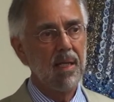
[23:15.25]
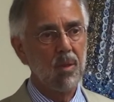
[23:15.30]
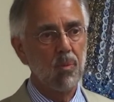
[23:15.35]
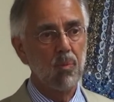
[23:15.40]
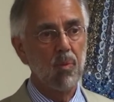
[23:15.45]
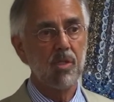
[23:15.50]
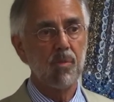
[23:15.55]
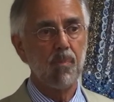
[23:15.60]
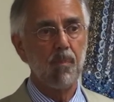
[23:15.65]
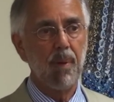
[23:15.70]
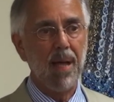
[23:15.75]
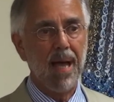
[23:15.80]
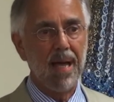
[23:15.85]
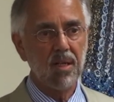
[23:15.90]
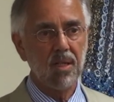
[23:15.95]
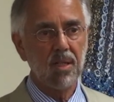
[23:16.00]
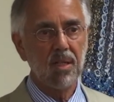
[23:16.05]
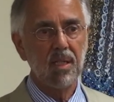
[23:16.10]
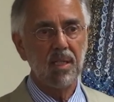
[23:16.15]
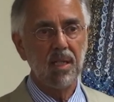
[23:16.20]
it
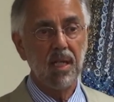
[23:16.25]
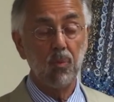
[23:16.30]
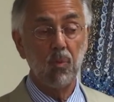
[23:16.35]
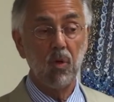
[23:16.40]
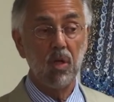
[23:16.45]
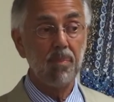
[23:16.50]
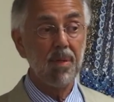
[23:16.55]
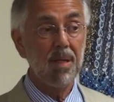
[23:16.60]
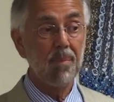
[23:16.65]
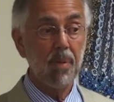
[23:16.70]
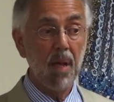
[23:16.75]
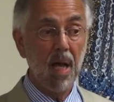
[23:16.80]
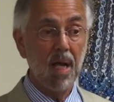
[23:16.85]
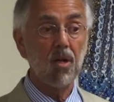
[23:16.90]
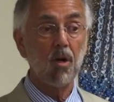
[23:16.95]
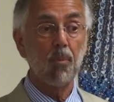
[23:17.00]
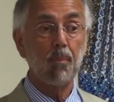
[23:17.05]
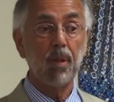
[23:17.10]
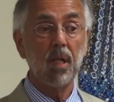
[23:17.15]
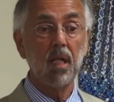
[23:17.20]
would be
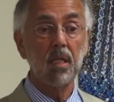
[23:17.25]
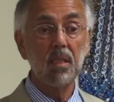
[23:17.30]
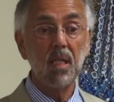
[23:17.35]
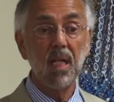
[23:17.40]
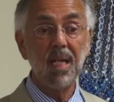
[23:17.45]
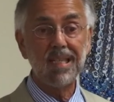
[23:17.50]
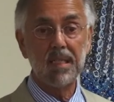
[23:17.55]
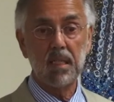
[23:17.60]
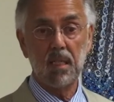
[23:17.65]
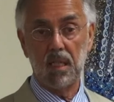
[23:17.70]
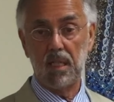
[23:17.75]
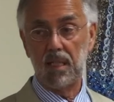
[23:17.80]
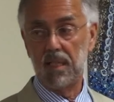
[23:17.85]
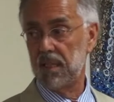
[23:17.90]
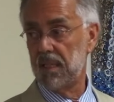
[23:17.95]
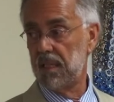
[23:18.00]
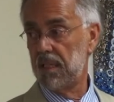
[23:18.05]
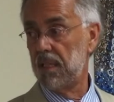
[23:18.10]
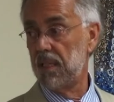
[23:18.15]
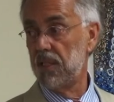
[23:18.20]
better politically
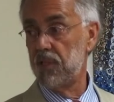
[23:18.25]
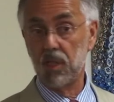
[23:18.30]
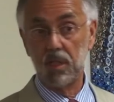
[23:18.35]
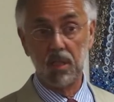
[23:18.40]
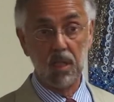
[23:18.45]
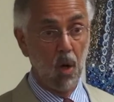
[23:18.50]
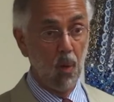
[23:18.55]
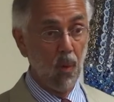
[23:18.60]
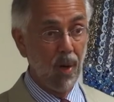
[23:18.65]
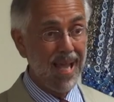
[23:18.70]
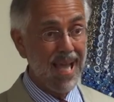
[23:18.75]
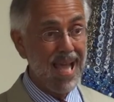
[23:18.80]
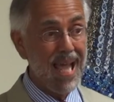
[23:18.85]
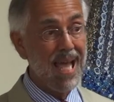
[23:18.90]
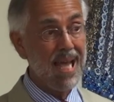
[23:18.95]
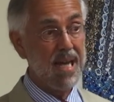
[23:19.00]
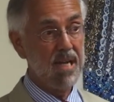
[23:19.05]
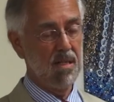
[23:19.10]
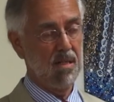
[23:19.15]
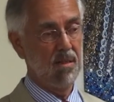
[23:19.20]
to go
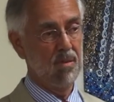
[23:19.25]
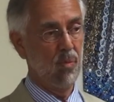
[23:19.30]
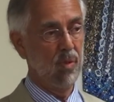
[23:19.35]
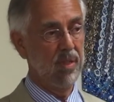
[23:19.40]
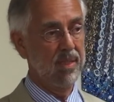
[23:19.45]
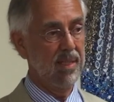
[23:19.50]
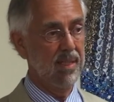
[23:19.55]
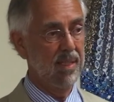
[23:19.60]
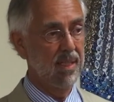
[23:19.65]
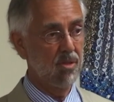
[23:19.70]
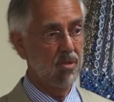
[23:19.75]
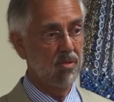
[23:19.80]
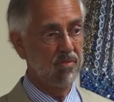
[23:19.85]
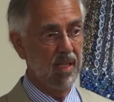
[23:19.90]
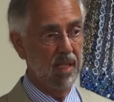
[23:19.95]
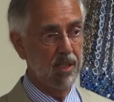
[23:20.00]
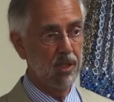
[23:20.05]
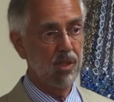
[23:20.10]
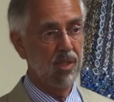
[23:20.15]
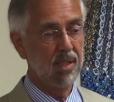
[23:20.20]
ahead with the
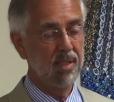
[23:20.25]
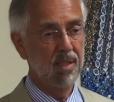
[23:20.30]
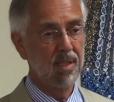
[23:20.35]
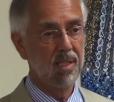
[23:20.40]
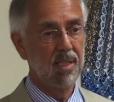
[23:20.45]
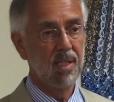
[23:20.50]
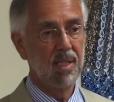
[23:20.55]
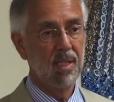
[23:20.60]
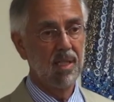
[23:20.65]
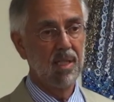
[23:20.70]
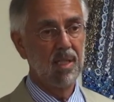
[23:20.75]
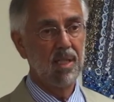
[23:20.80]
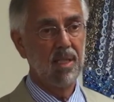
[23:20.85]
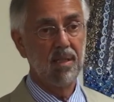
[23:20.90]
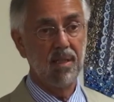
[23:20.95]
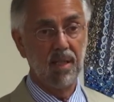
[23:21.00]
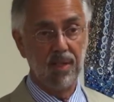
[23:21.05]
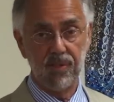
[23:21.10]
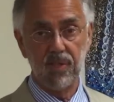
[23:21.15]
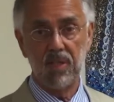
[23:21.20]
intervention
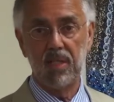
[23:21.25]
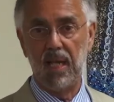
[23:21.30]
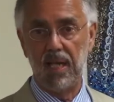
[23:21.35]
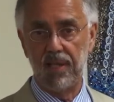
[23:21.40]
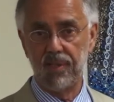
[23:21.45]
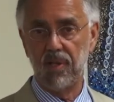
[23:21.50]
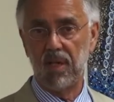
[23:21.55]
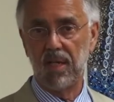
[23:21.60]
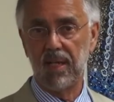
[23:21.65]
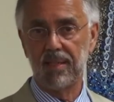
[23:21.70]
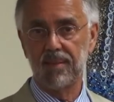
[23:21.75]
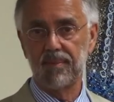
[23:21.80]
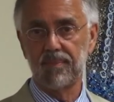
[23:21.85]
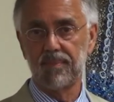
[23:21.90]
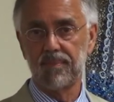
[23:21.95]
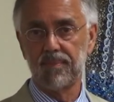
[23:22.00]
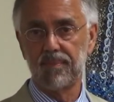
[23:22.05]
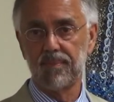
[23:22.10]
than to cancel it.